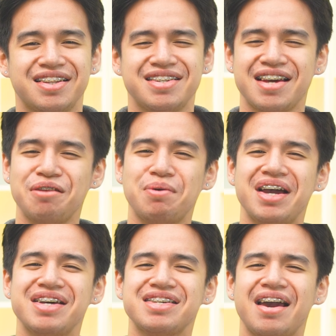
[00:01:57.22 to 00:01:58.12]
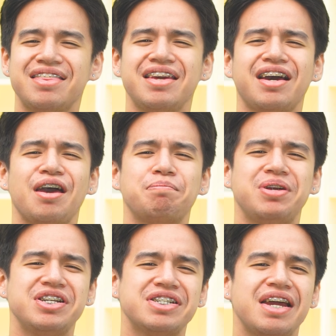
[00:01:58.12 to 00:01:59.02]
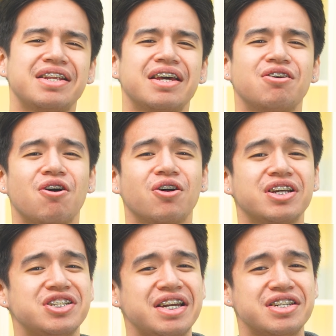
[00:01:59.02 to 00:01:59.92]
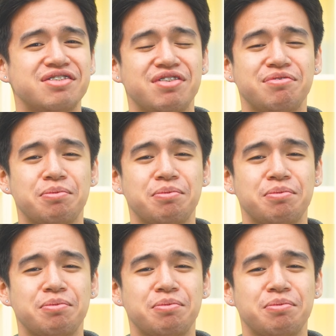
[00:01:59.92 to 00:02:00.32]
Design-wise, I think I appreciated all the changes Vivo